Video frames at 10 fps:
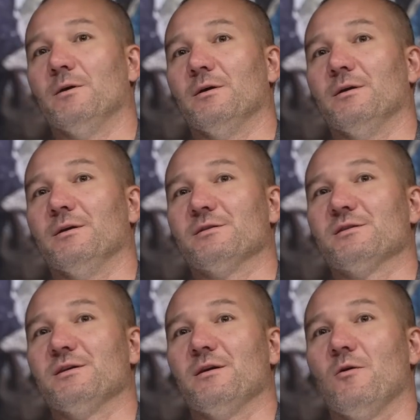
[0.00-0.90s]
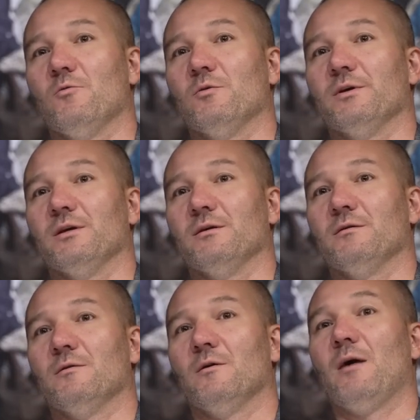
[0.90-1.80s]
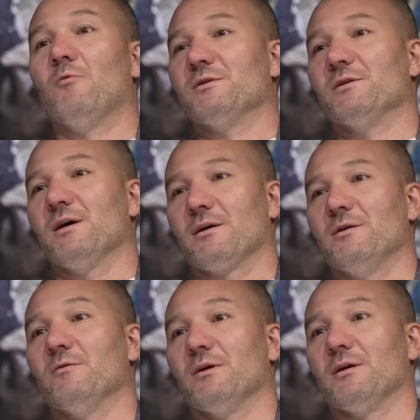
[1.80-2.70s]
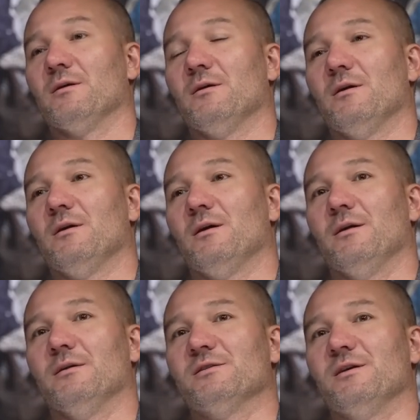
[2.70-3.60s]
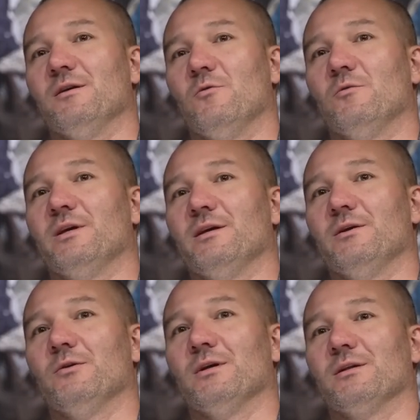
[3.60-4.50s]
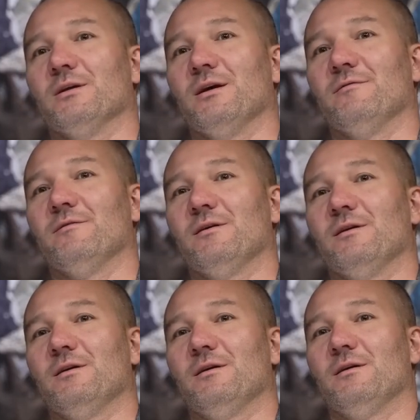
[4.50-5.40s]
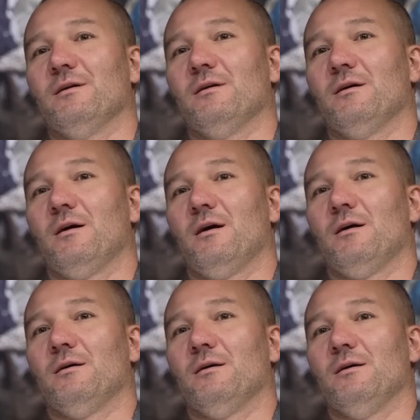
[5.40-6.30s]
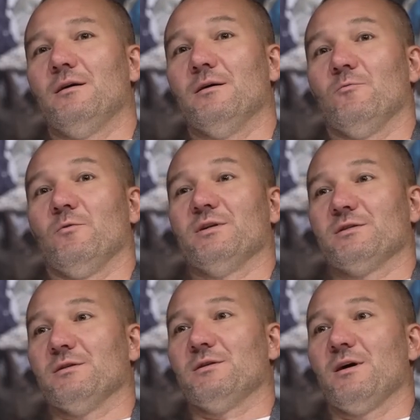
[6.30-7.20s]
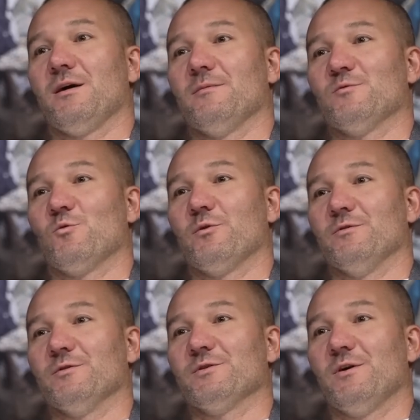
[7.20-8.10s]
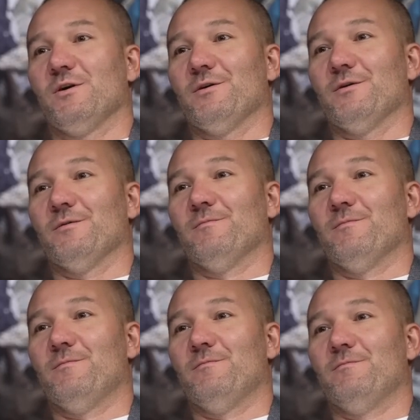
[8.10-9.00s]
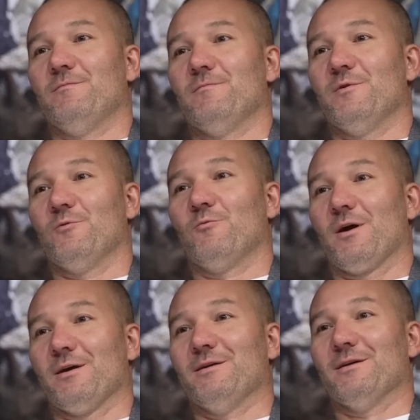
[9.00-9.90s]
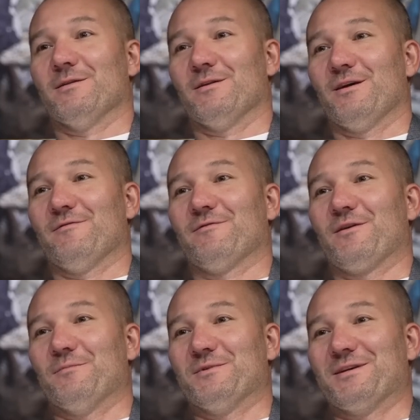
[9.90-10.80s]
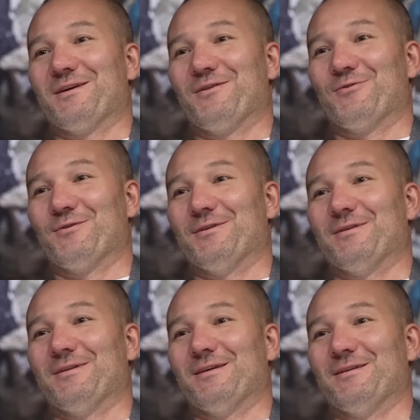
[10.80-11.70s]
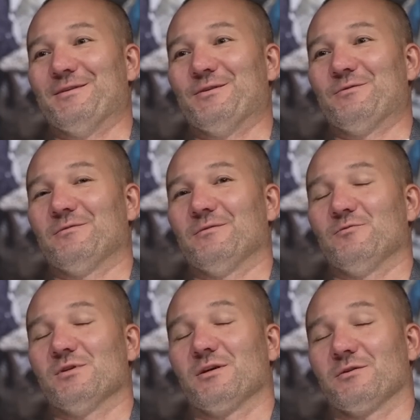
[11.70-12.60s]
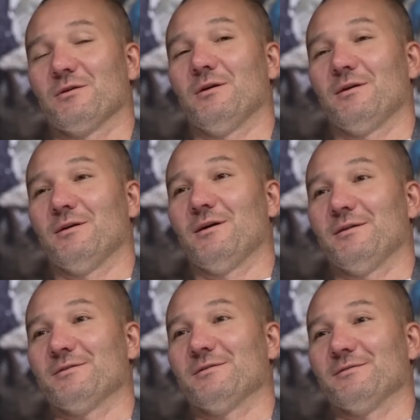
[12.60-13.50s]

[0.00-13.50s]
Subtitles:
And it's the only, I went to that hearing, and it's the only hearing that I've, in recent times, where you saw the right and the left come together, and it was actually kind of nice.